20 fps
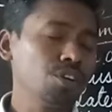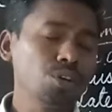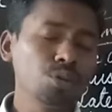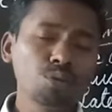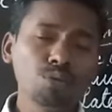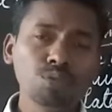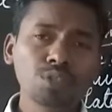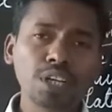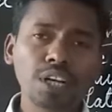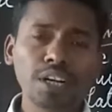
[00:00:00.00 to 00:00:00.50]

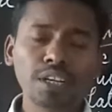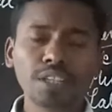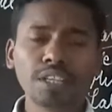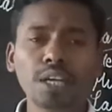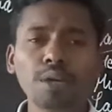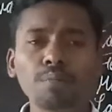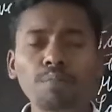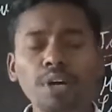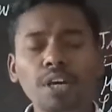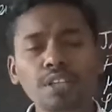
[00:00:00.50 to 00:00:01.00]
knew that
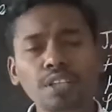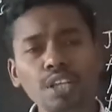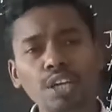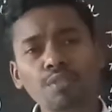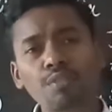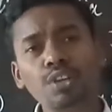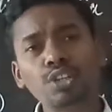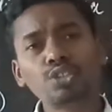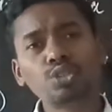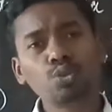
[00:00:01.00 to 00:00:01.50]

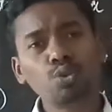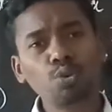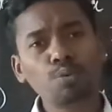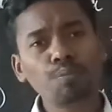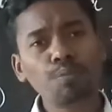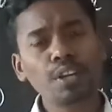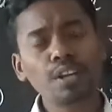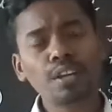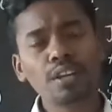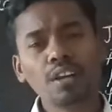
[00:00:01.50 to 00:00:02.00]
there were so
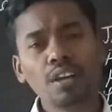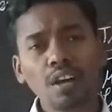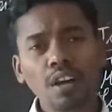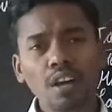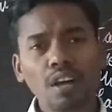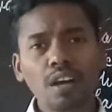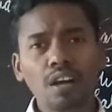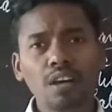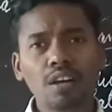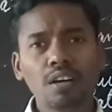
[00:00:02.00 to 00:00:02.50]

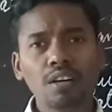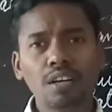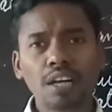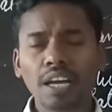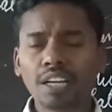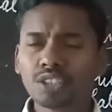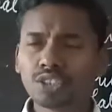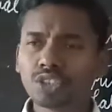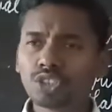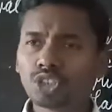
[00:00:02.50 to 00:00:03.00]
many,
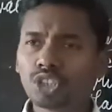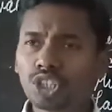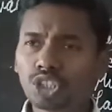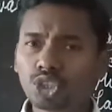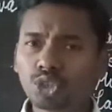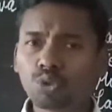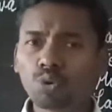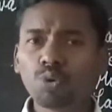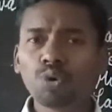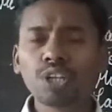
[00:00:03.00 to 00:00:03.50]
as the
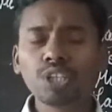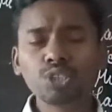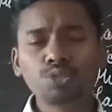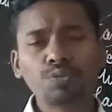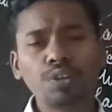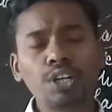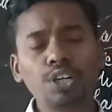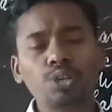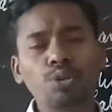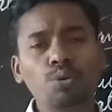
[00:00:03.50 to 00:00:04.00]

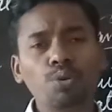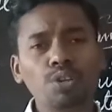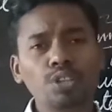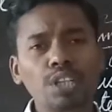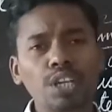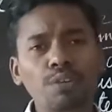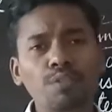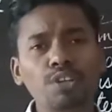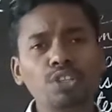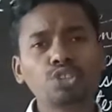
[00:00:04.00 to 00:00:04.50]
stories were told,
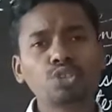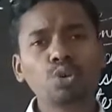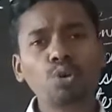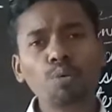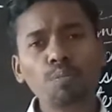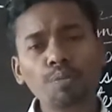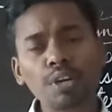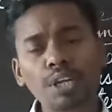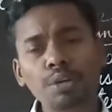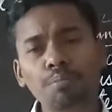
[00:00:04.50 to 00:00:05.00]
there were
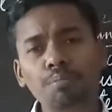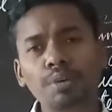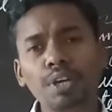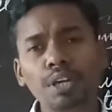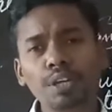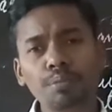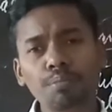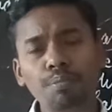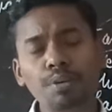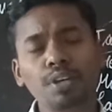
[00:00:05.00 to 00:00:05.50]
so many
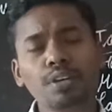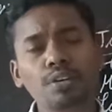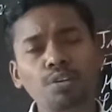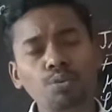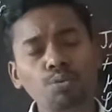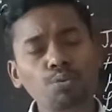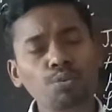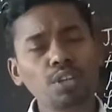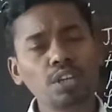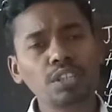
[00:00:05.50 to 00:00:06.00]
big
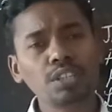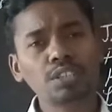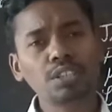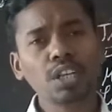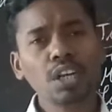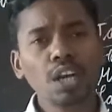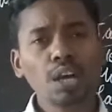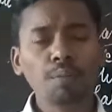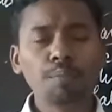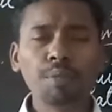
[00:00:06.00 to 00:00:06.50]
rulers,
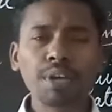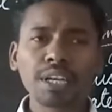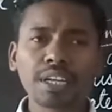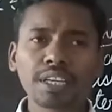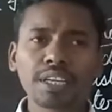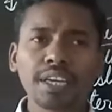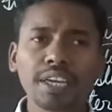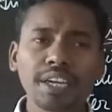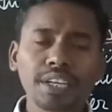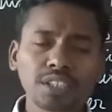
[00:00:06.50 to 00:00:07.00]

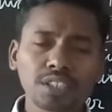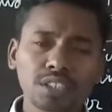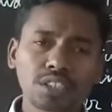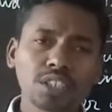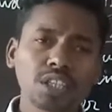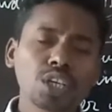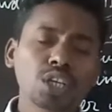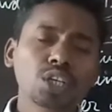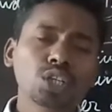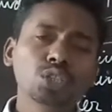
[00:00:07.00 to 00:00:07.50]
big
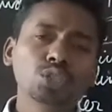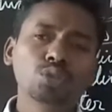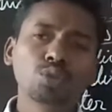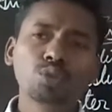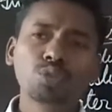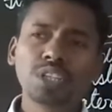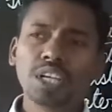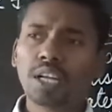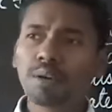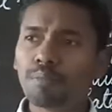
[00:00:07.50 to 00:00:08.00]
kings.
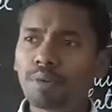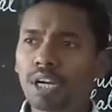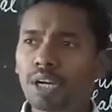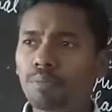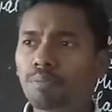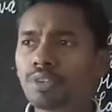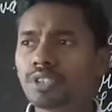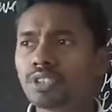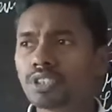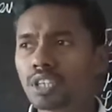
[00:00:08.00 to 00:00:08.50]
So there
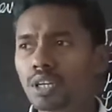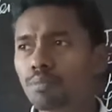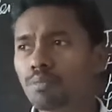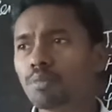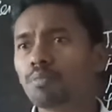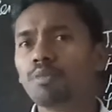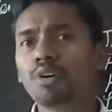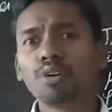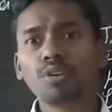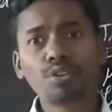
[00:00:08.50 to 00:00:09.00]
might be some
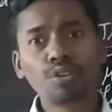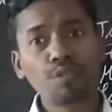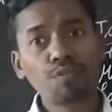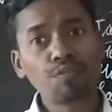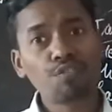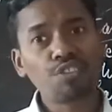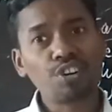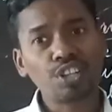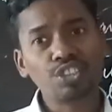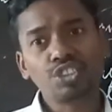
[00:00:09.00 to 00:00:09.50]
amount
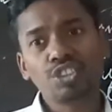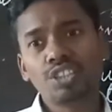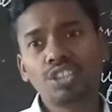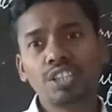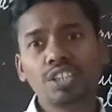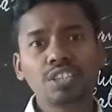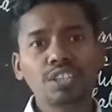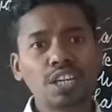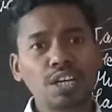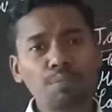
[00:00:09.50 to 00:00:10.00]
of
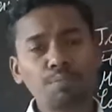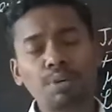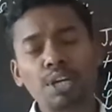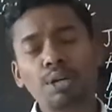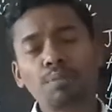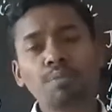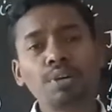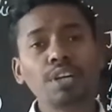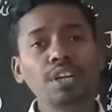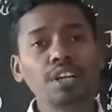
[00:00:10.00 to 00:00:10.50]
treasury that
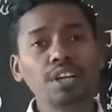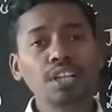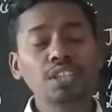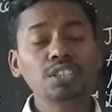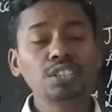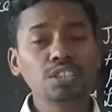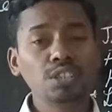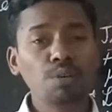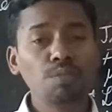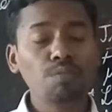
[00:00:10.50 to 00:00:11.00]
might be
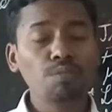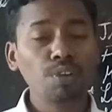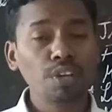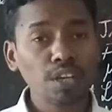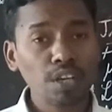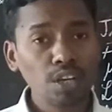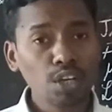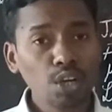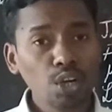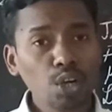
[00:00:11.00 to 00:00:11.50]
hidden
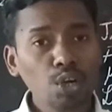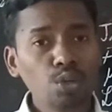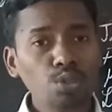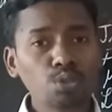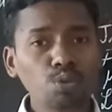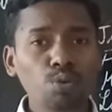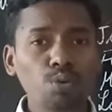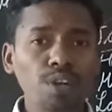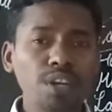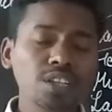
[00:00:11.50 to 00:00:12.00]
somewhere.
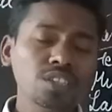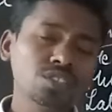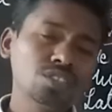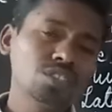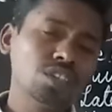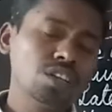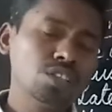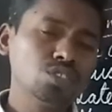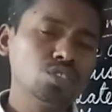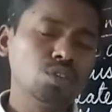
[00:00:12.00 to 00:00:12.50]
So in
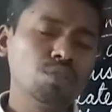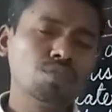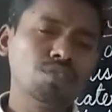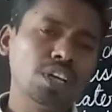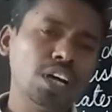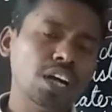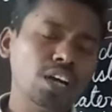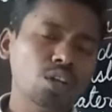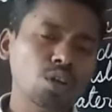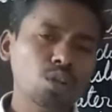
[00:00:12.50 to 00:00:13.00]
search of
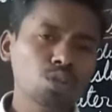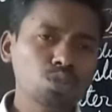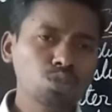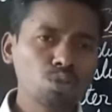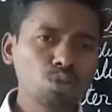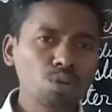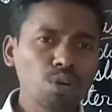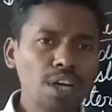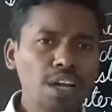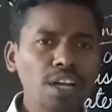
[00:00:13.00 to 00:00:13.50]
that
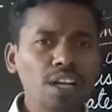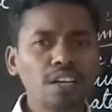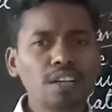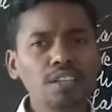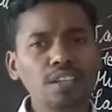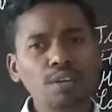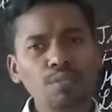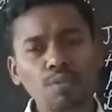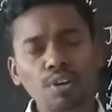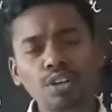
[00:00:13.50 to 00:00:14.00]
also,
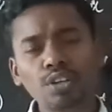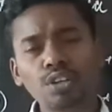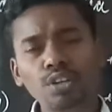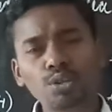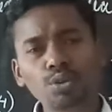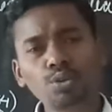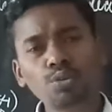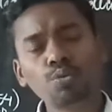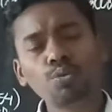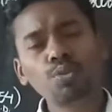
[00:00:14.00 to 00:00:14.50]
and they wanted
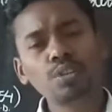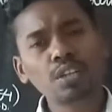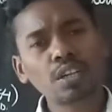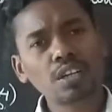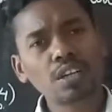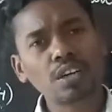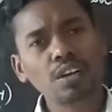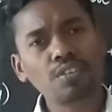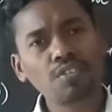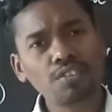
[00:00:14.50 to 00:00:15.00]
to rule
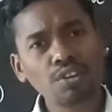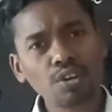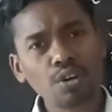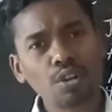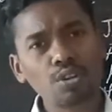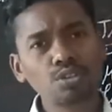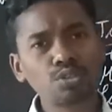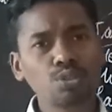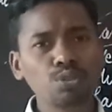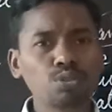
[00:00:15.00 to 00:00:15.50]
the country
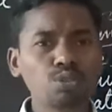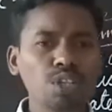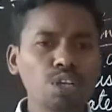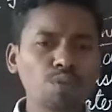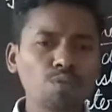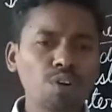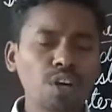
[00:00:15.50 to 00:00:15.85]
also, they